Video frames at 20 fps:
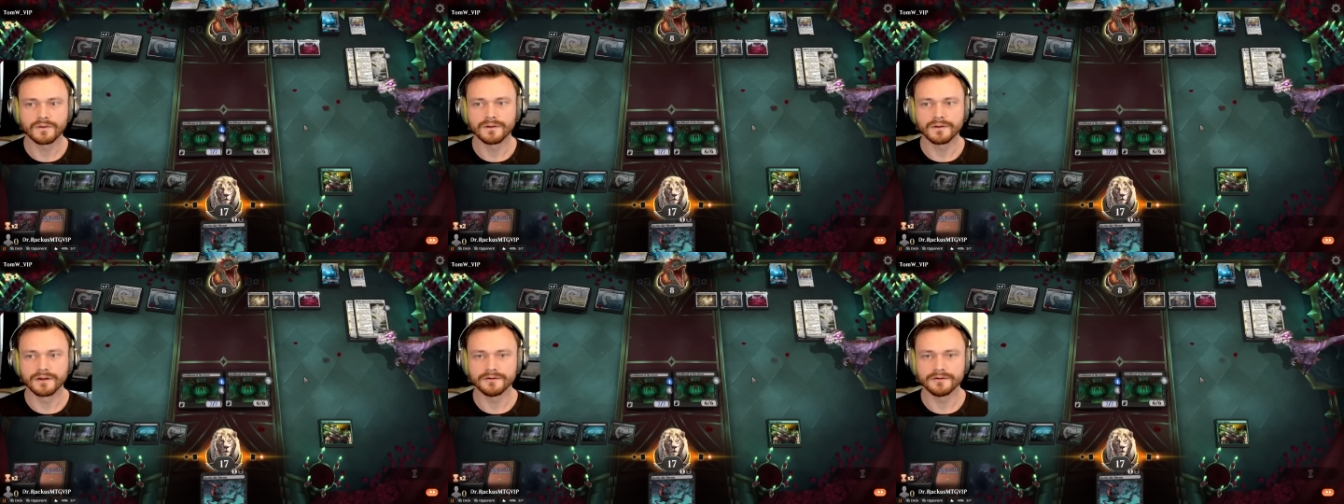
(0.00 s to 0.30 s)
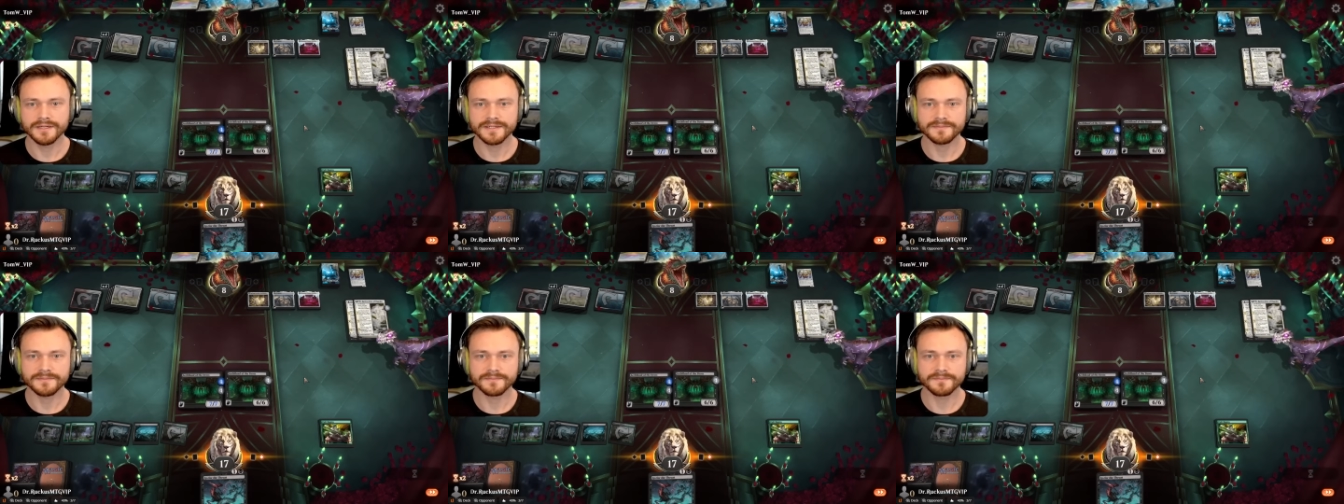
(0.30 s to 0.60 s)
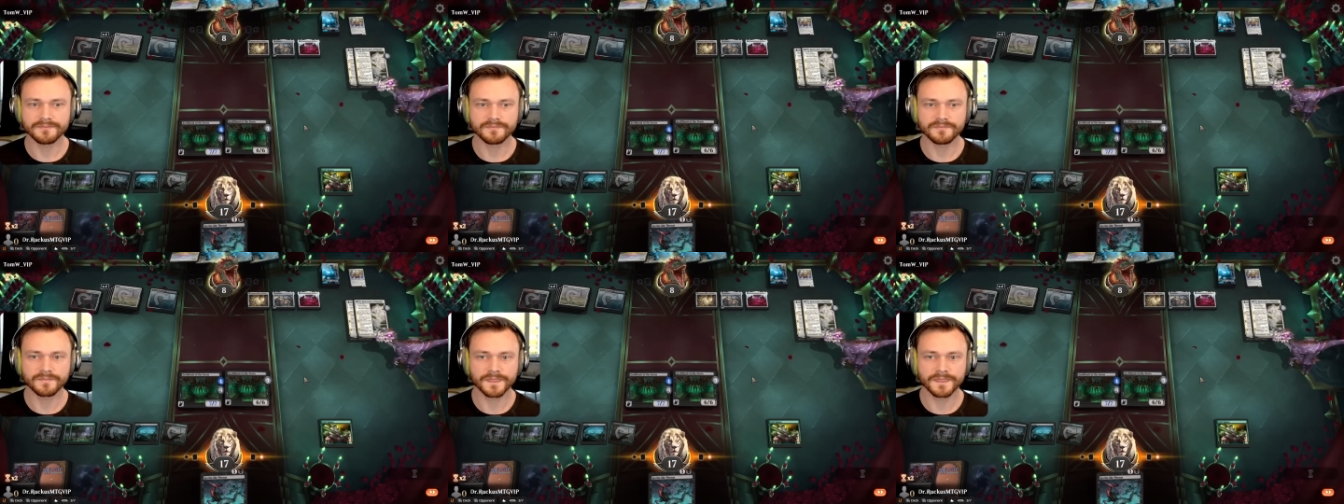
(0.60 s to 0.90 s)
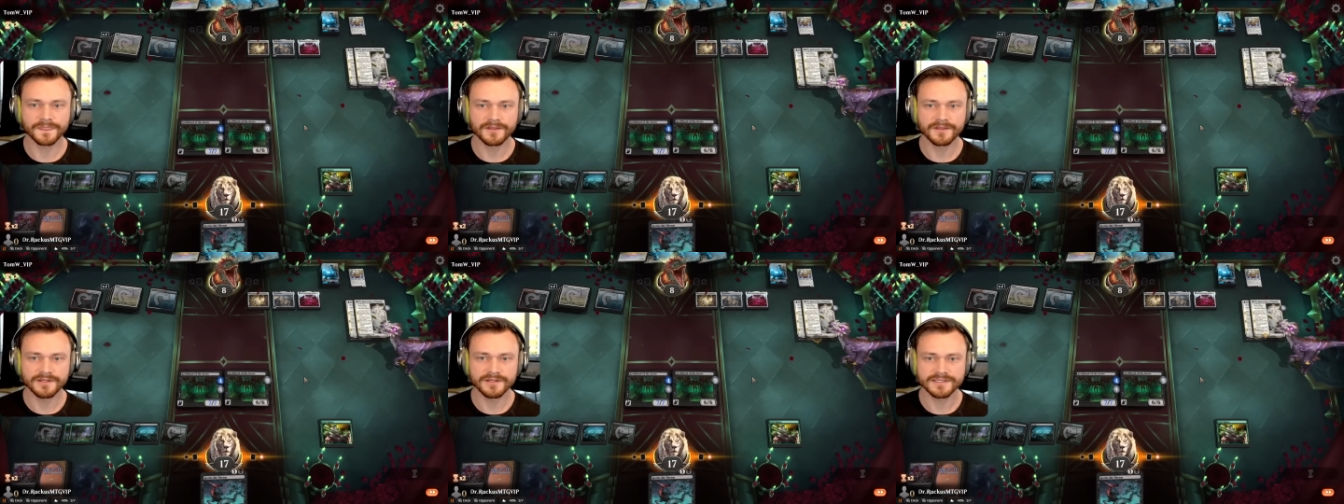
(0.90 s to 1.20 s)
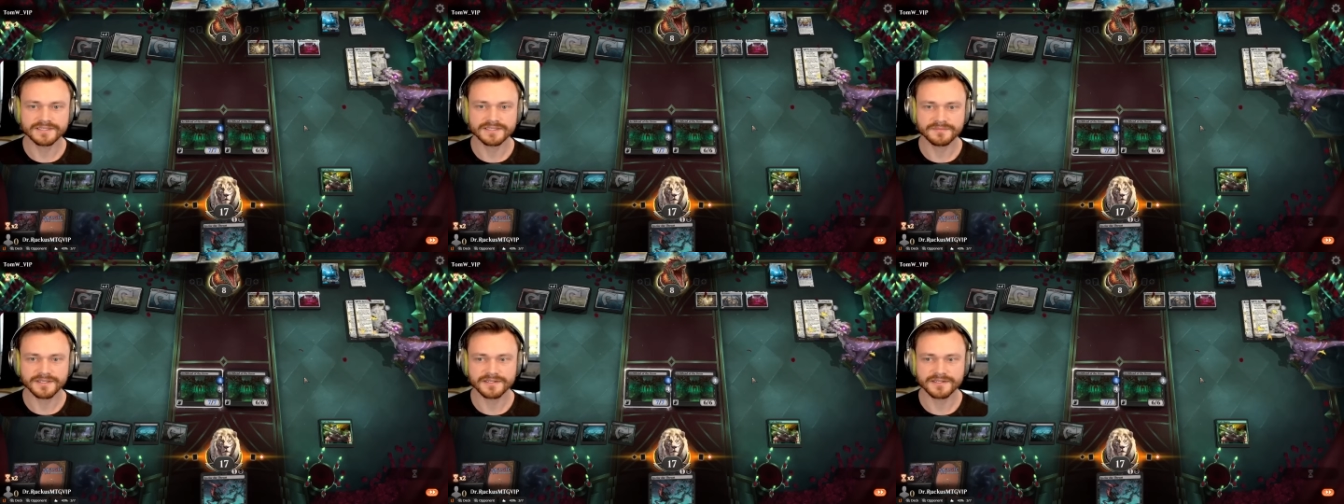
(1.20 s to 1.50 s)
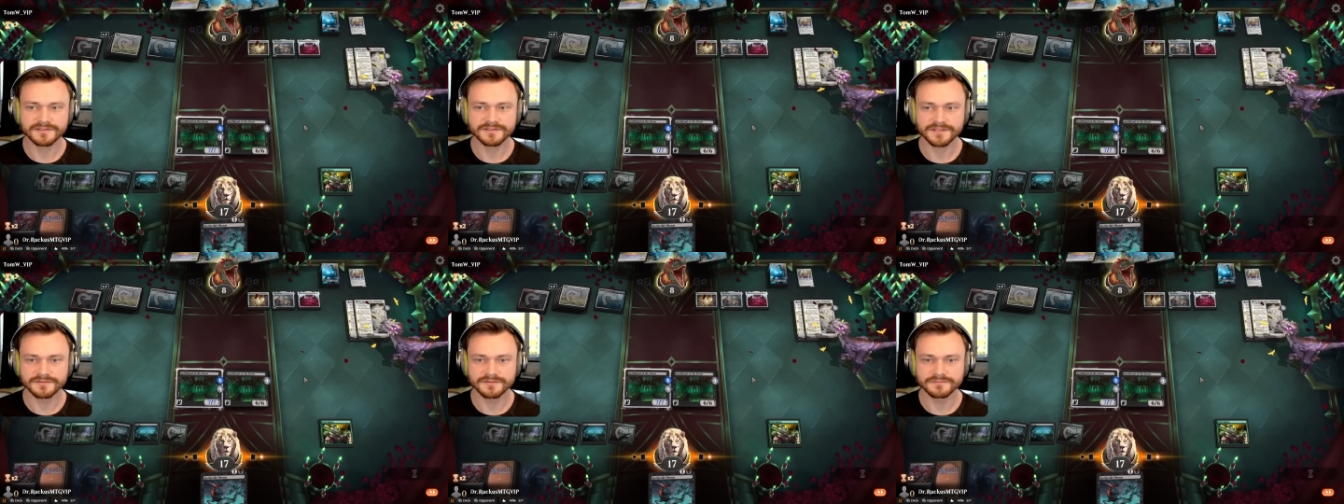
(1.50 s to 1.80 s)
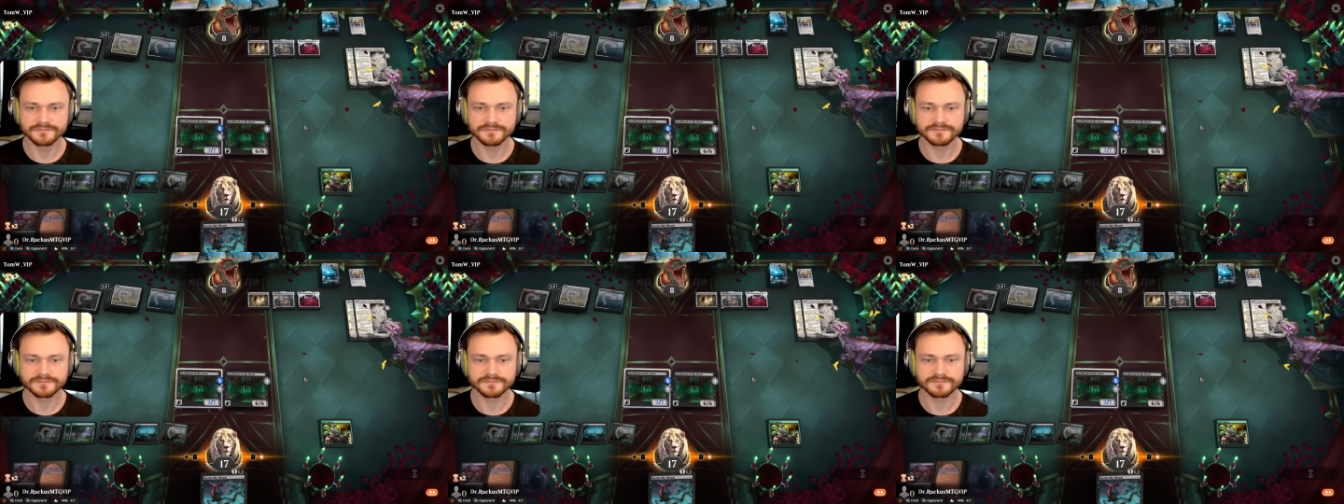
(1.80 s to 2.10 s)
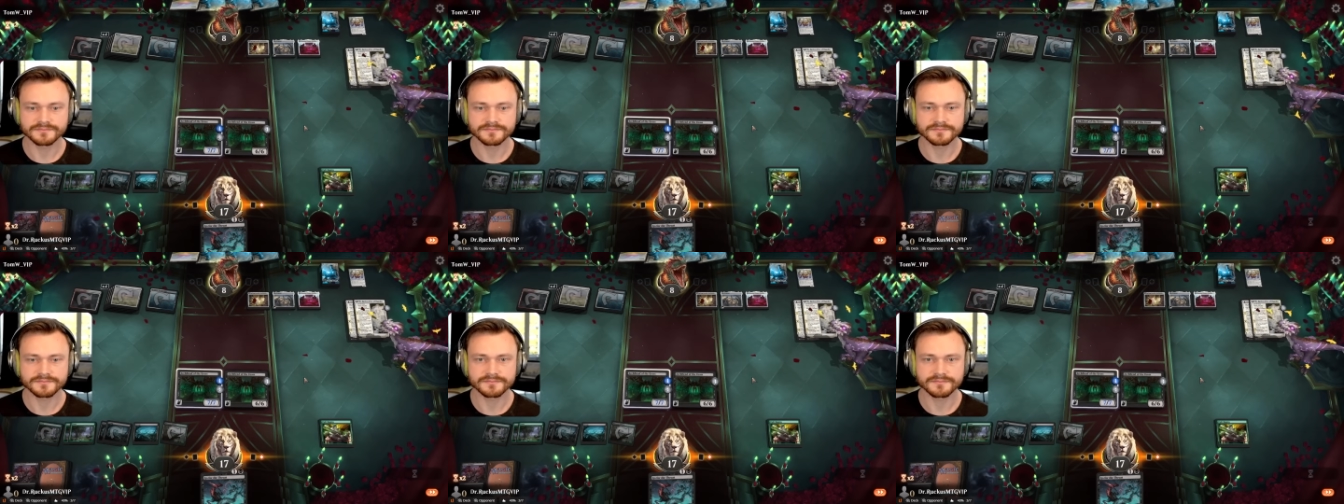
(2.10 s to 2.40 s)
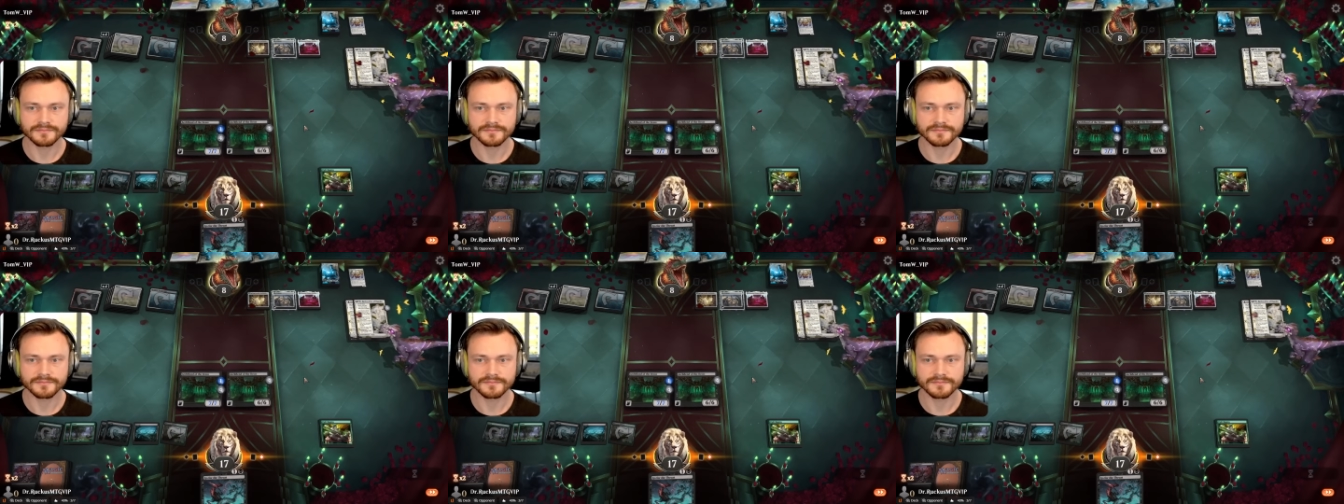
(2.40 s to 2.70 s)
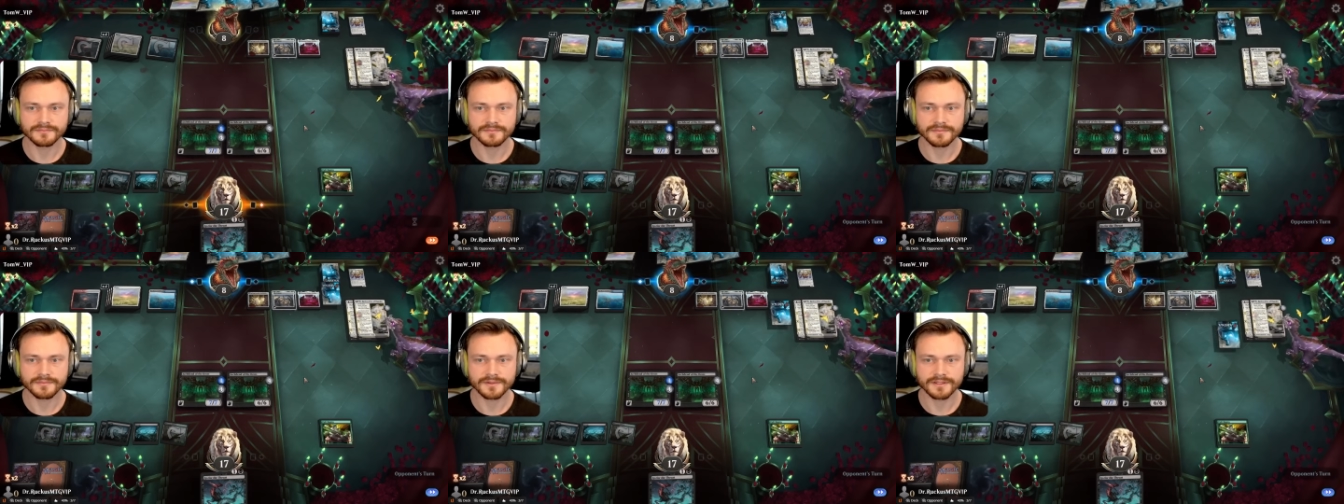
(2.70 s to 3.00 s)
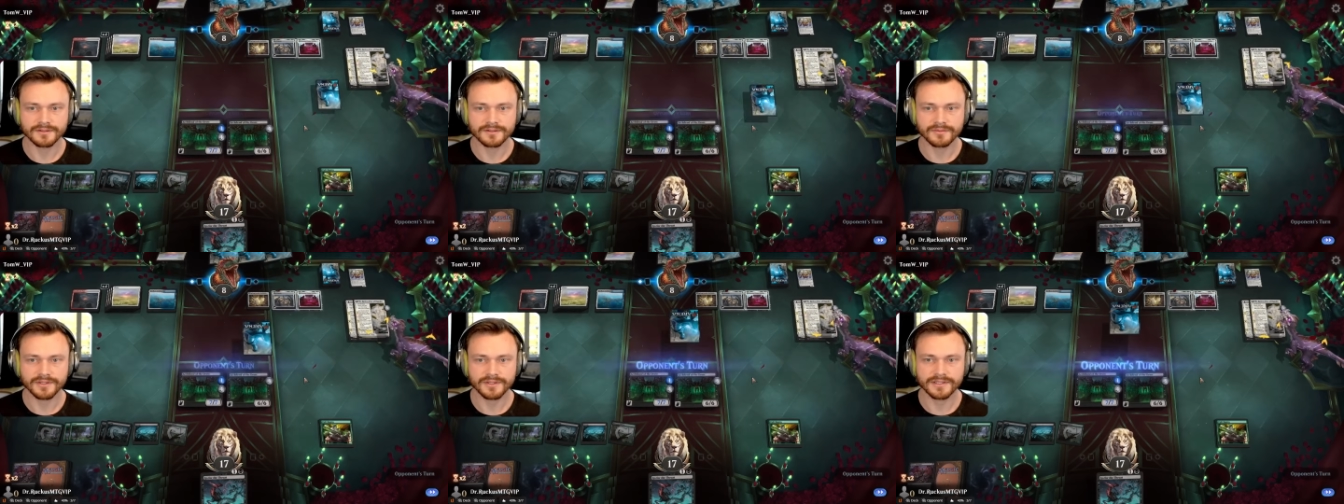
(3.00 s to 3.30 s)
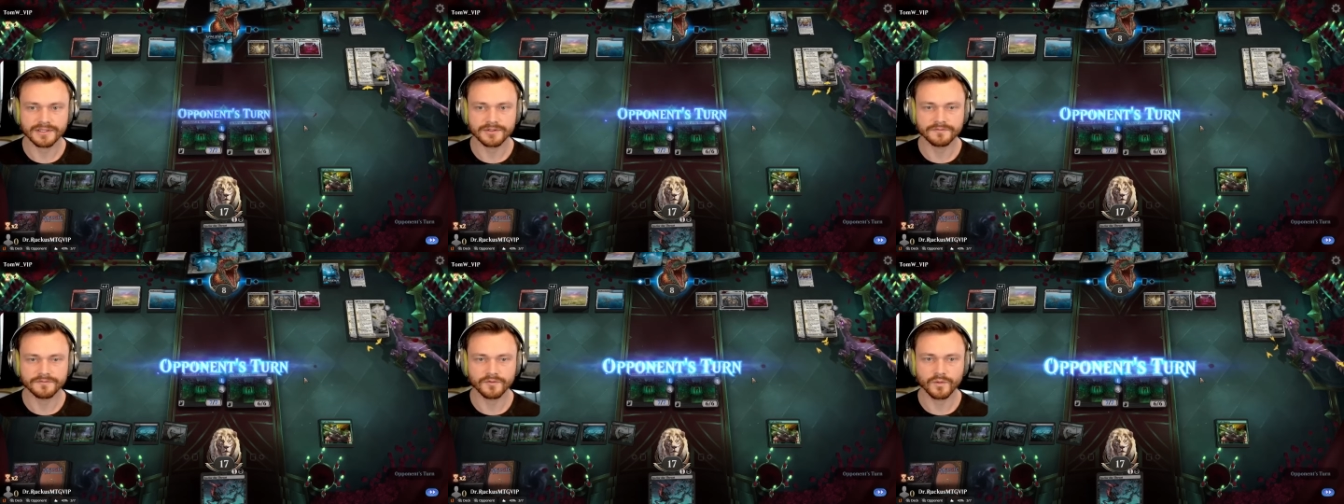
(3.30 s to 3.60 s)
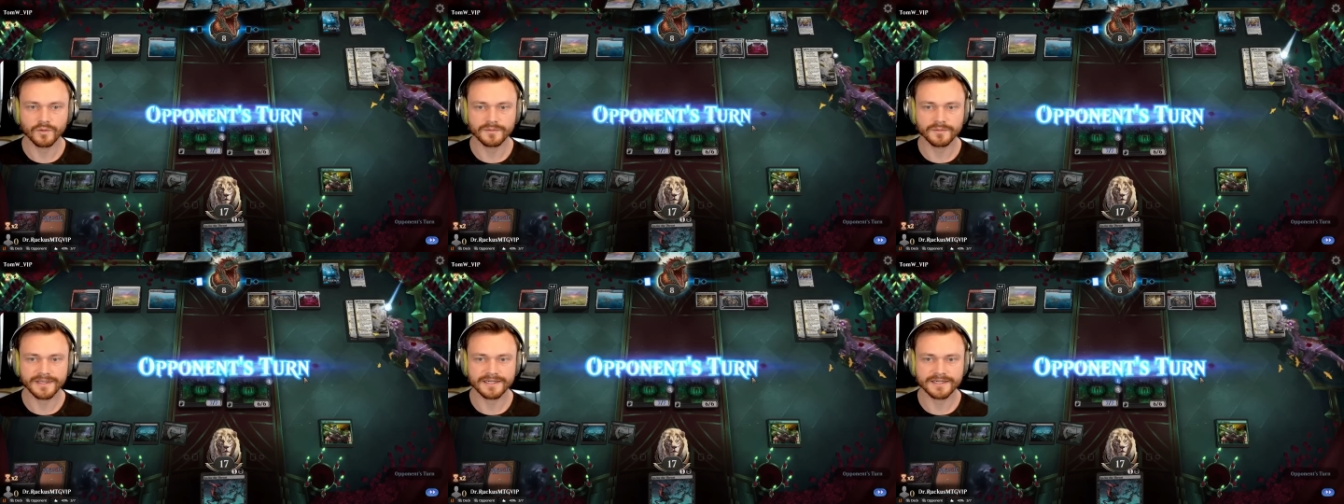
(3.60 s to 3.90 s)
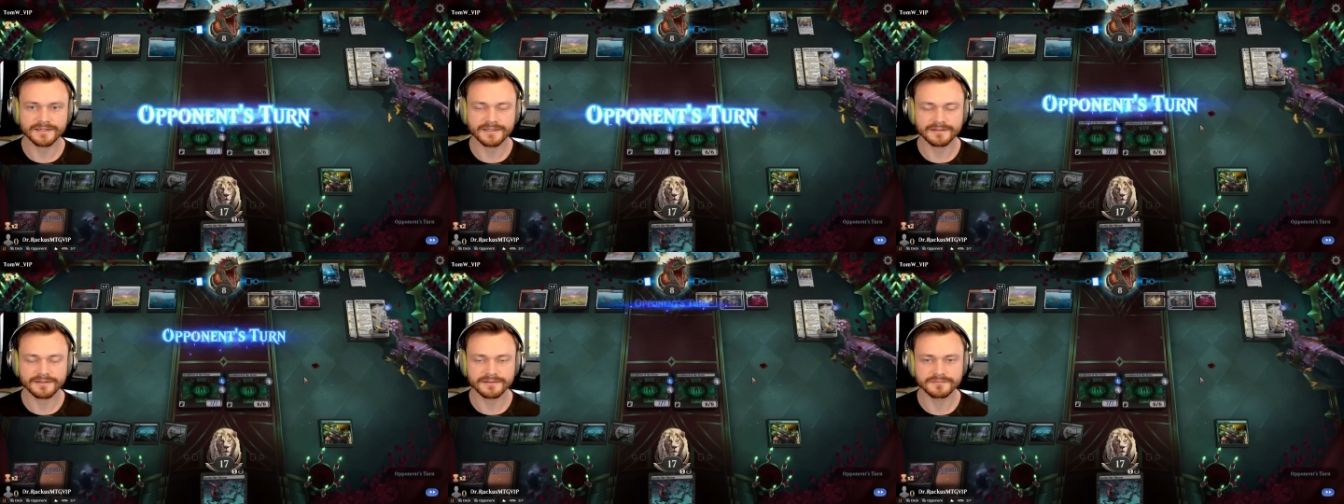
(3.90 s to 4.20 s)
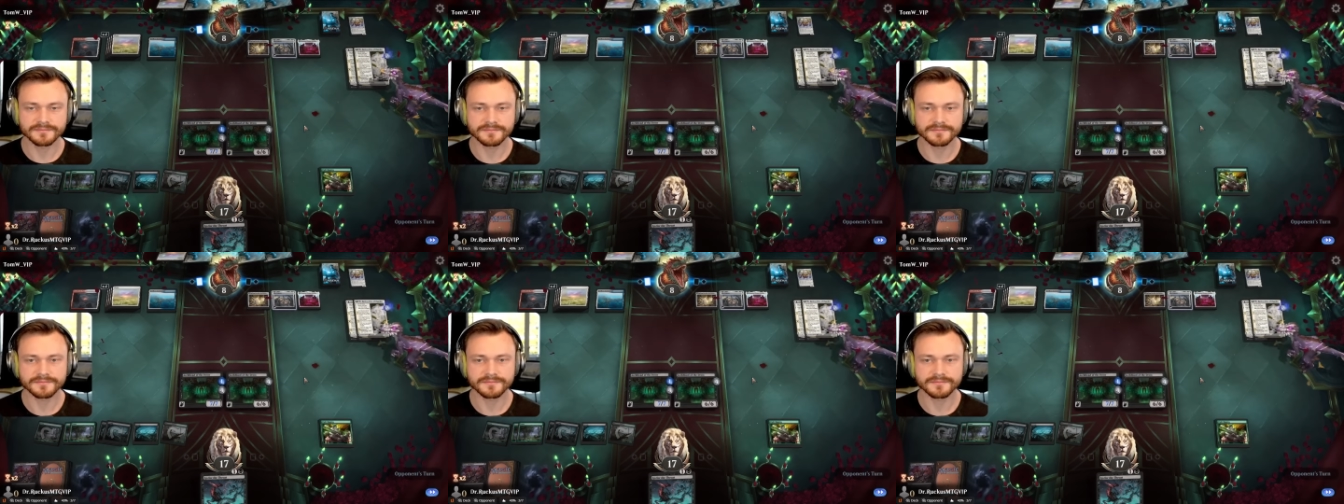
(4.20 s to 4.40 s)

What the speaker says: Alright, you need something else here. What are they gonna do for 1 mana? Nothing.